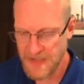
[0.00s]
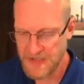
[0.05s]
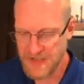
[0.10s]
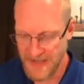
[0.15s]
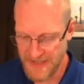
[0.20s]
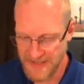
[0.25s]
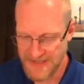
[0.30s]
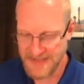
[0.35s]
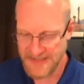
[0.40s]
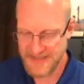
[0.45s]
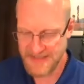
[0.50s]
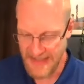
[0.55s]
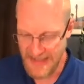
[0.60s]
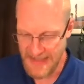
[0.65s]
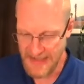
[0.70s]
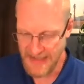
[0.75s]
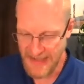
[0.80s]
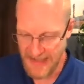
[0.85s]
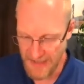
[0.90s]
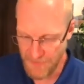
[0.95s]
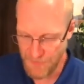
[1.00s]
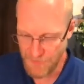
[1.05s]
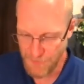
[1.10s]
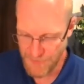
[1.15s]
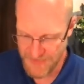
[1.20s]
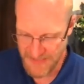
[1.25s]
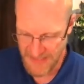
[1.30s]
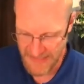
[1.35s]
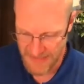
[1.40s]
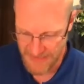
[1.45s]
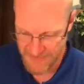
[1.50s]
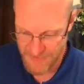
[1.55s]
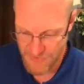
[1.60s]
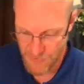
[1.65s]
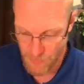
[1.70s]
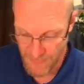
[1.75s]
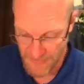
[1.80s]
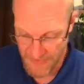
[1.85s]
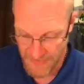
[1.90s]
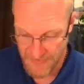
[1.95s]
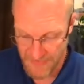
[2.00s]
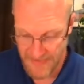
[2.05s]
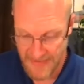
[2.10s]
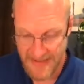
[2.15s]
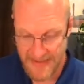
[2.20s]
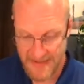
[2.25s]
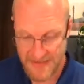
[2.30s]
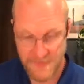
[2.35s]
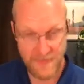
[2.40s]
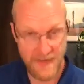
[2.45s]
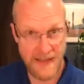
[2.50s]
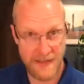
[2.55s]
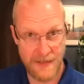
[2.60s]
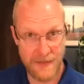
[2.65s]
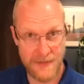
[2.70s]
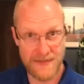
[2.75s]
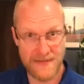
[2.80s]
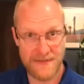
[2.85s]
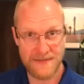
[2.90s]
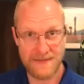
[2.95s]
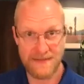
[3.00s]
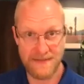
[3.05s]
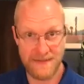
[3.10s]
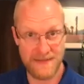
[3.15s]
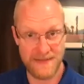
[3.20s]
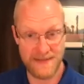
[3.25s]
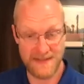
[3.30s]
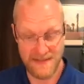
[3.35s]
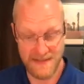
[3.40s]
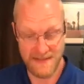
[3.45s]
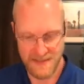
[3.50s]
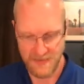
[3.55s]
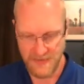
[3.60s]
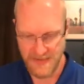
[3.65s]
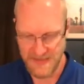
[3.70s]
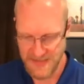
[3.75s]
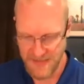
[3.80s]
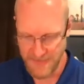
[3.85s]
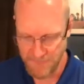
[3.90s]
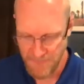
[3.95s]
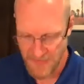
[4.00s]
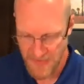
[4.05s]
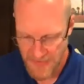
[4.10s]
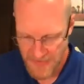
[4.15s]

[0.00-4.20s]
8 through 10 to read as follows. This is interesting.